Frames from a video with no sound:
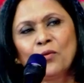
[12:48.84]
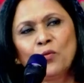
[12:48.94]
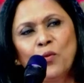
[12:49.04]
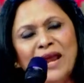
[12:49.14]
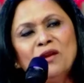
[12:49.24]

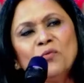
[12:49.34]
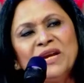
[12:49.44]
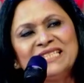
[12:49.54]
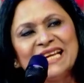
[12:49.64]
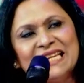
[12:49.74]
When we
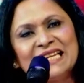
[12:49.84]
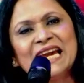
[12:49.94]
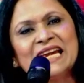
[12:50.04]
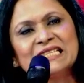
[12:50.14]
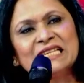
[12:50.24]

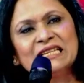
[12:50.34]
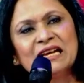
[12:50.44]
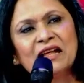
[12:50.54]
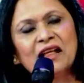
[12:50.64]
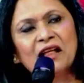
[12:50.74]
dedicated
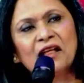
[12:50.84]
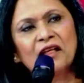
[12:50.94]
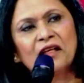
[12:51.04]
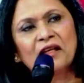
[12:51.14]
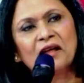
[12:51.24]

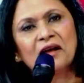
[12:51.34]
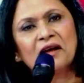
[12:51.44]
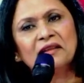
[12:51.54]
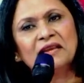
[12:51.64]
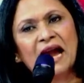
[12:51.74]

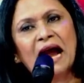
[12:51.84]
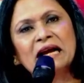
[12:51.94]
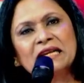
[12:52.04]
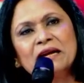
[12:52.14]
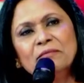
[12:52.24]
the
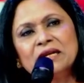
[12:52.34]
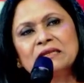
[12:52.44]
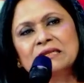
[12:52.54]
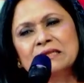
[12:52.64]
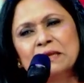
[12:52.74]

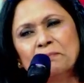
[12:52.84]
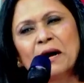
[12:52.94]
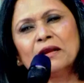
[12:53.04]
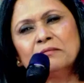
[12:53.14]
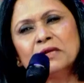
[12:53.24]
academics
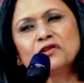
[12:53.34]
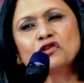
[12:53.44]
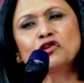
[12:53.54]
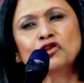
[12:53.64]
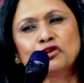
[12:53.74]
department's
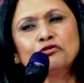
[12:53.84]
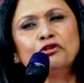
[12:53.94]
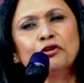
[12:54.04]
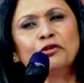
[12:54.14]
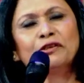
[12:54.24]

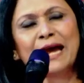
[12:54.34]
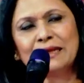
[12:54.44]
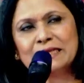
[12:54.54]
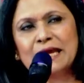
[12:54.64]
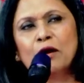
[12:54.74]
studio
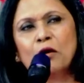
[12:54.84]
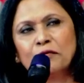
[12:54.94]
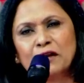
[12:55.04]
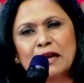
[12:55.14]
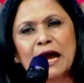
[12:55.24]
that day on
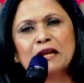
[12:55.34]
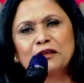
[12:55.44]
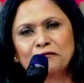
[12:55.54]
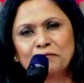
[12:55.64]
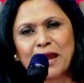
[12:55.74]
the ninth
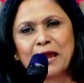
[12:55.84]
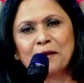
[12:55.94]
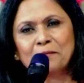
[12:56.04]
of May,